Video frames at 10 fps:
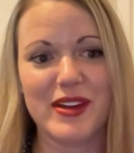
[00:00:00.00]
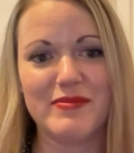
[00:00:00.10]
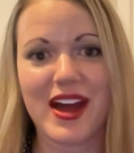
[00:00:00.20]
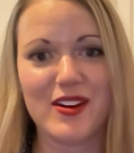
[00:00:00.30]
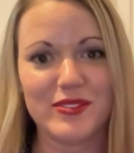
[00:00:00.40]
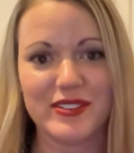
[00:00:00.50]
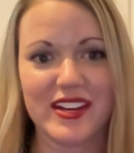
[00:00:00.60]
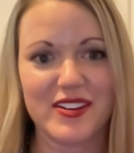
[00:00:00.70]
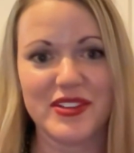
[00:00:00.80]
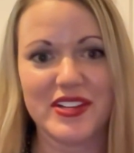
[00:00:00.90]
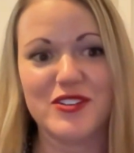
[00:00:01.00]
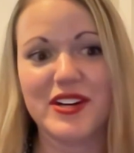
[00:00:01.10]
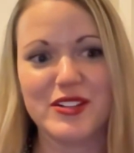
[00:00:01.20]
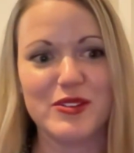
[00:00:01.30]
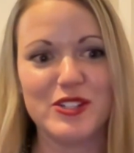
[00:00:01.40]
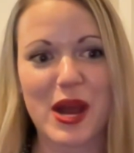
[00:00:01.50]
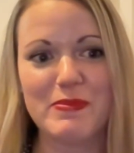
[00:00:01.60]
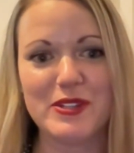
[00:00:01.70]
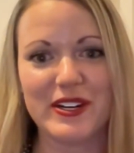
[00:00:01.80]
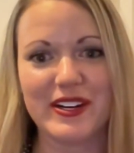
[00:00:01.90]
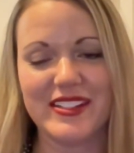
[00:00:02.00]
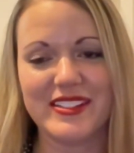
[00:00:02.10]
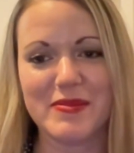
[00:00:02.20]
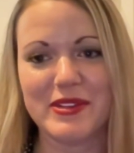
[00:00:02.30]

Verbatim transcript: and now kind of entering a new chapter as I'm